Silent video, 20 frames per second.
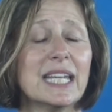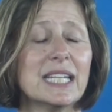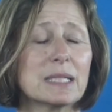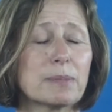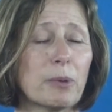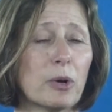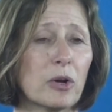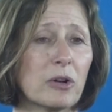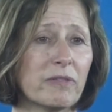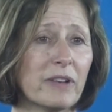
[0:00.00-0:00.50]
He
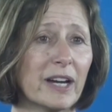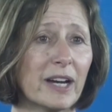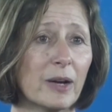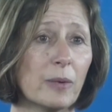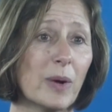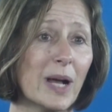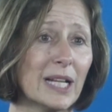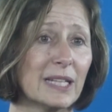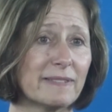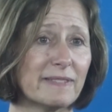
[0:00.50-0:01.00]
spoke very
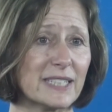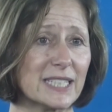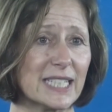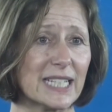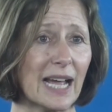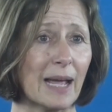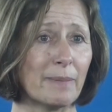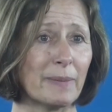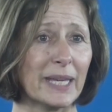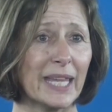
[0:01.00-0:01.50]
well of his
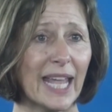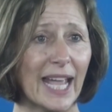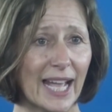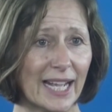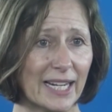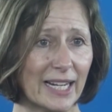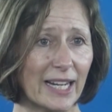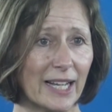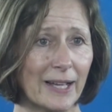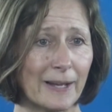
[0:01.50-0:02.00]
time in
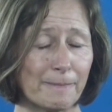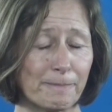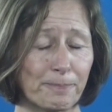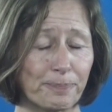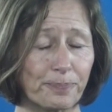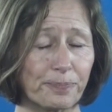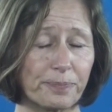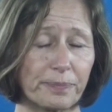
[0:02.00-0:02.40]
Canada.